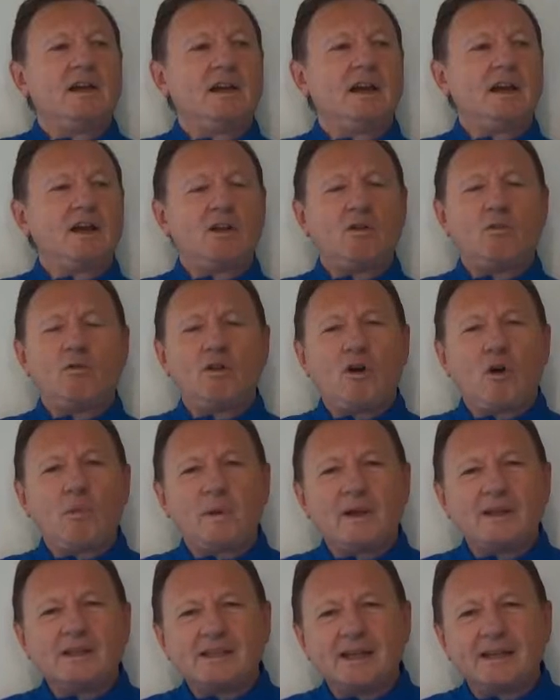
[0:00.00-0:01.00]
And Claude
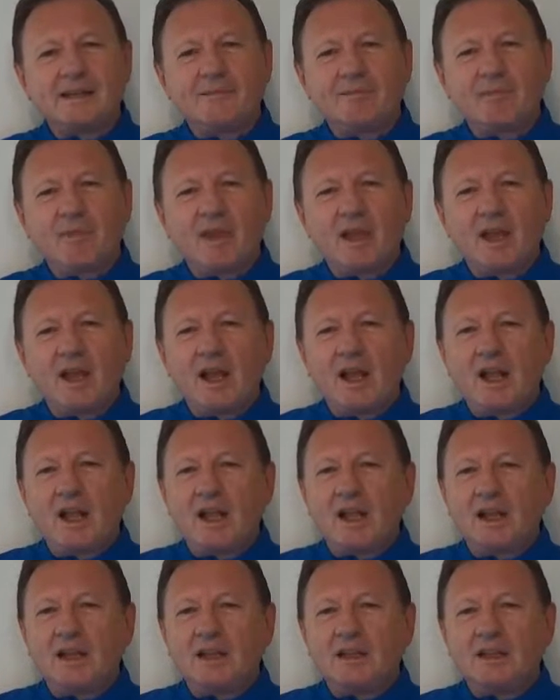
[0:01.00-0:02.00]
Hopkins said,
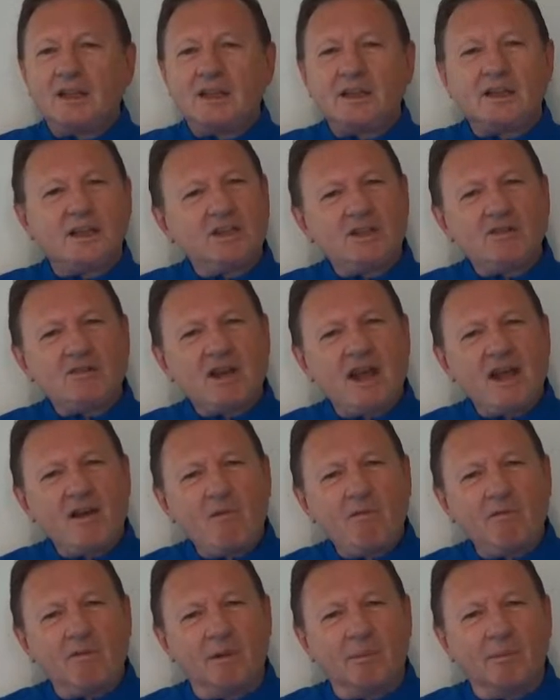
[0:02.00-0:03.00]
"Did you
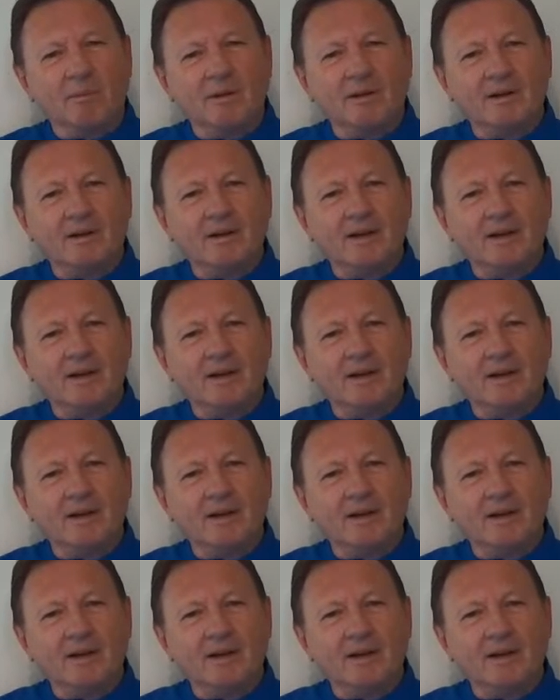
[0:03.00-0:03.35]
tell them